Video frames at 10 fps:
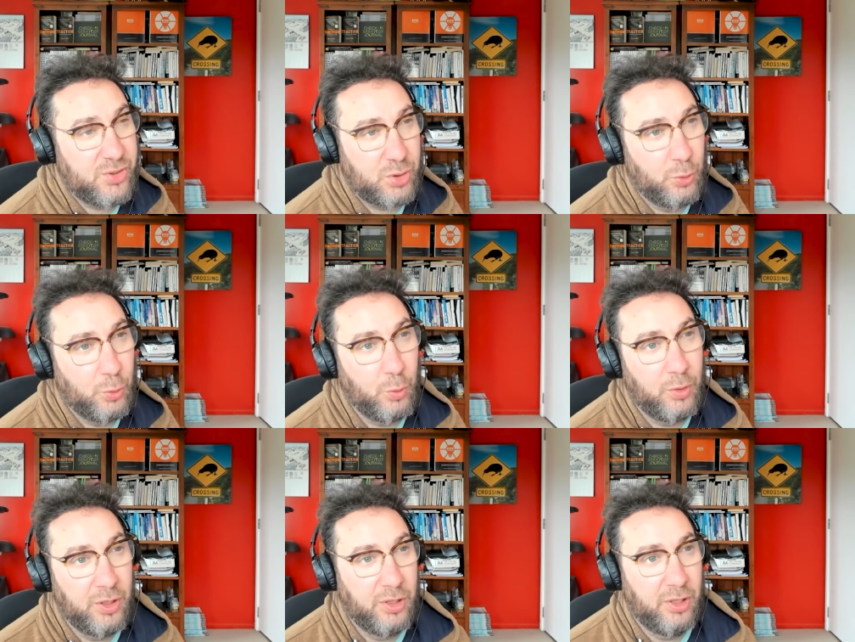
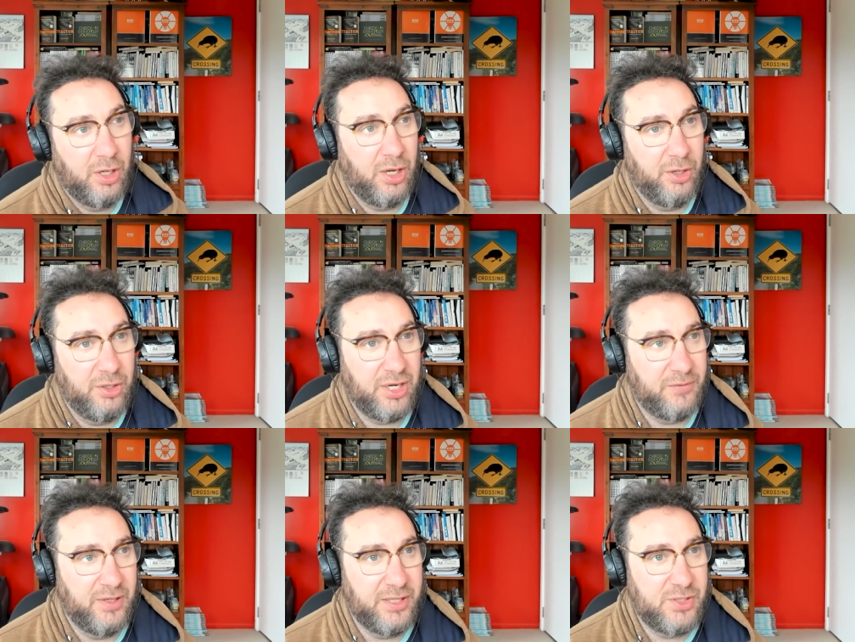school, and
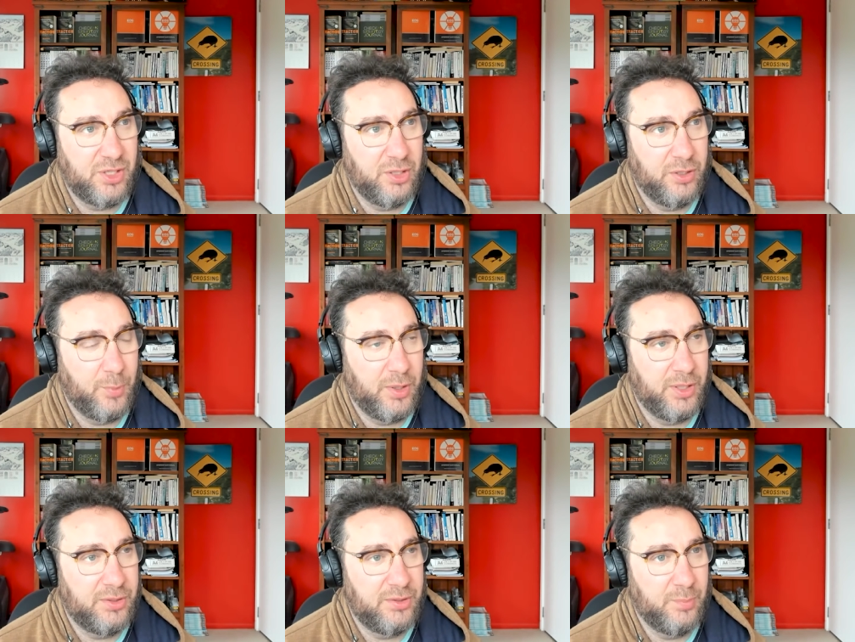definitely into kind of
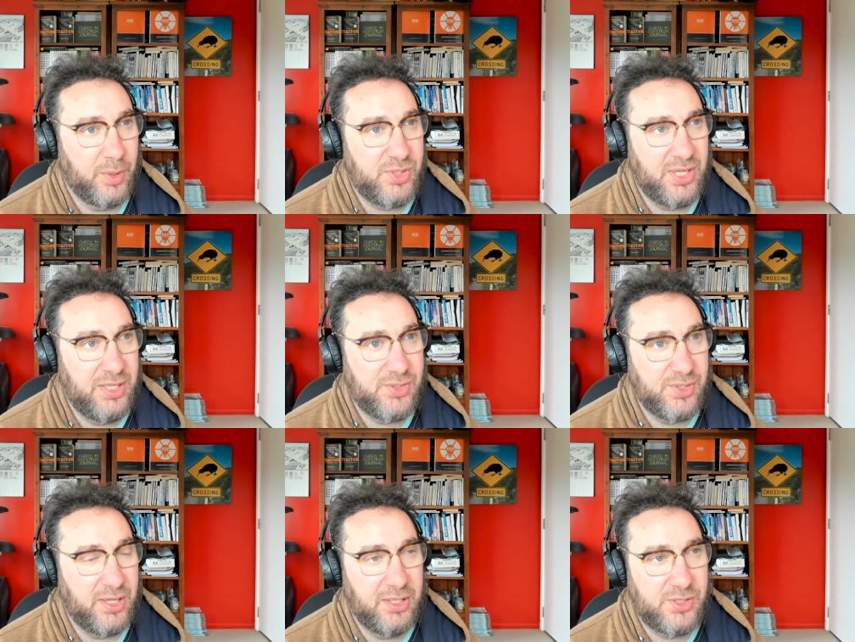my teens
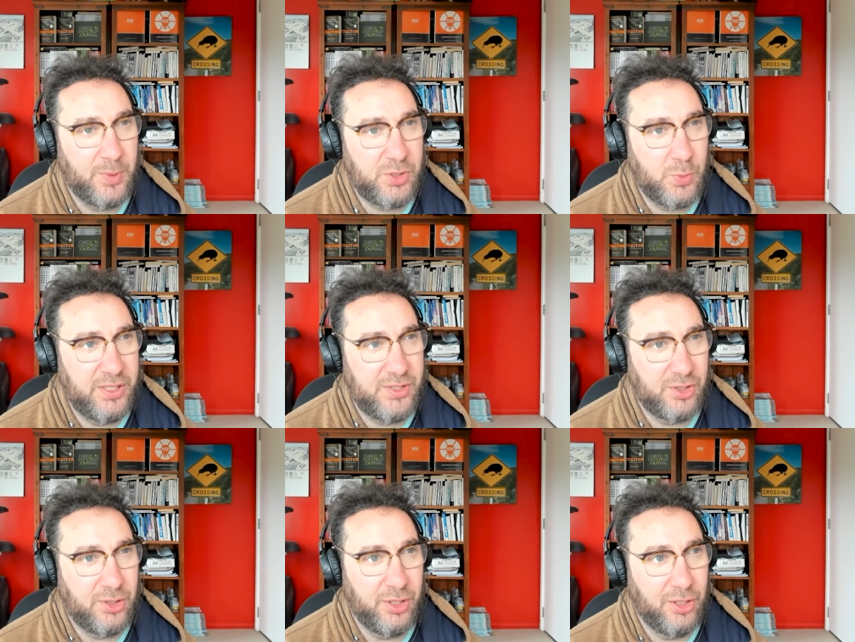and then into my 20s,
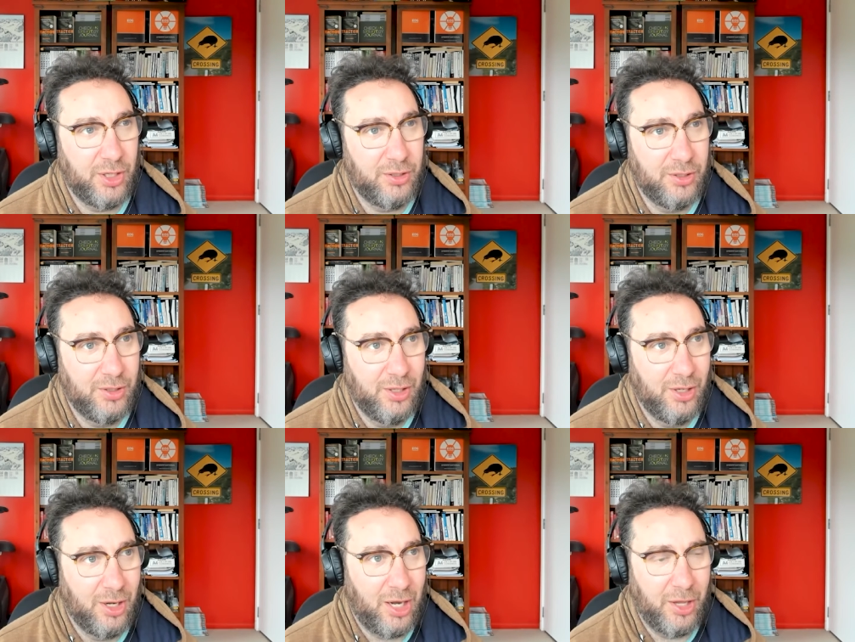are kind of going,
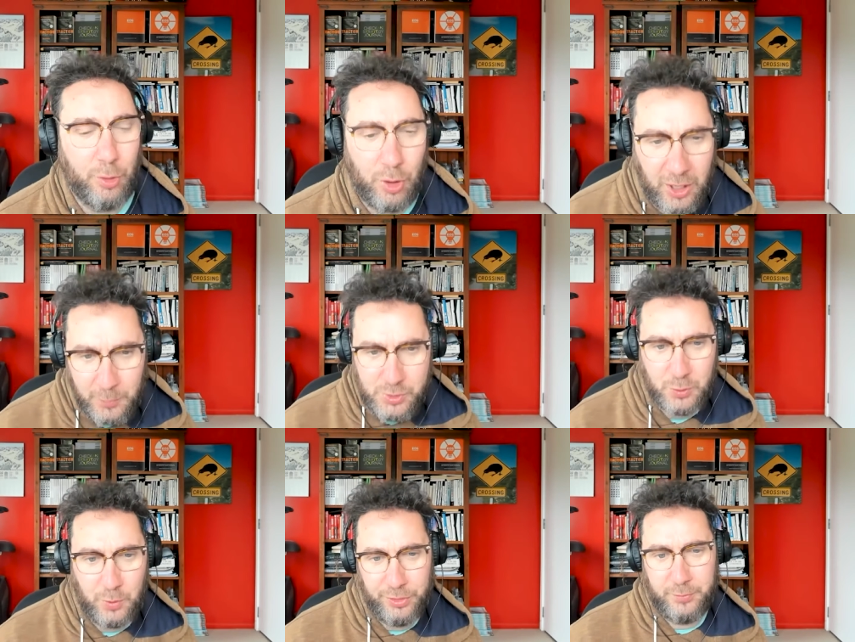I thought I was
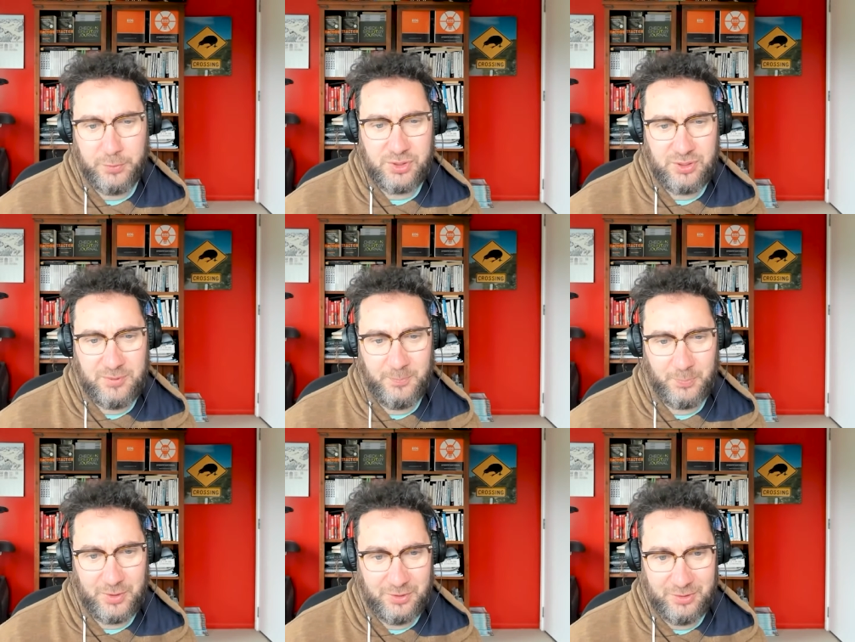the one that was
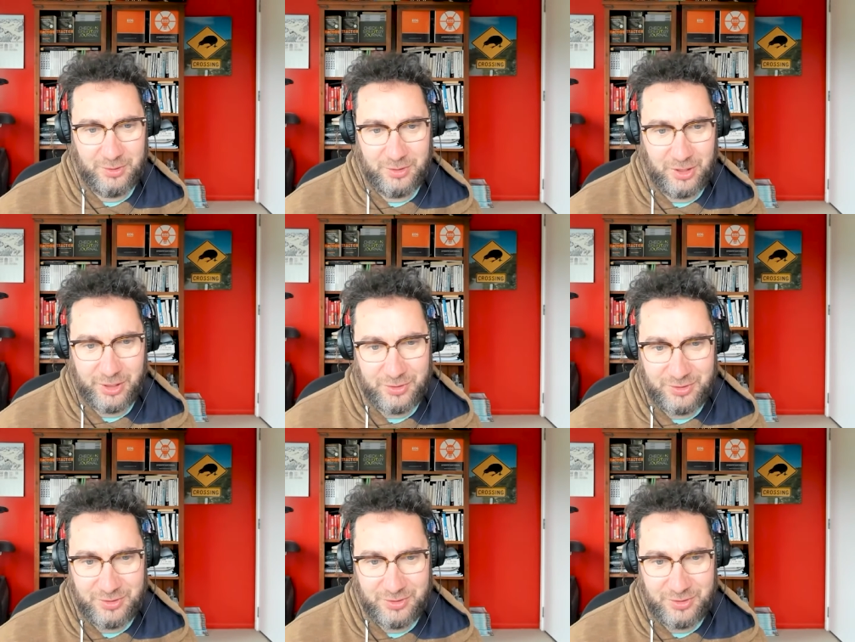like